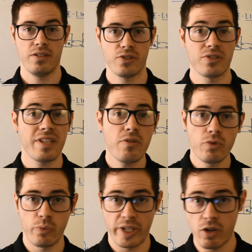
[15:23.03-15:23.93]
So say
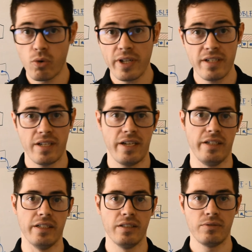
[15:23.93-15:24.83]
we're recording
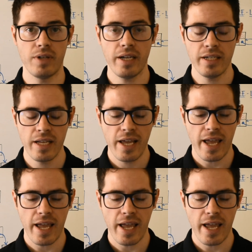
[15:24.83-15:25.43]
data, right?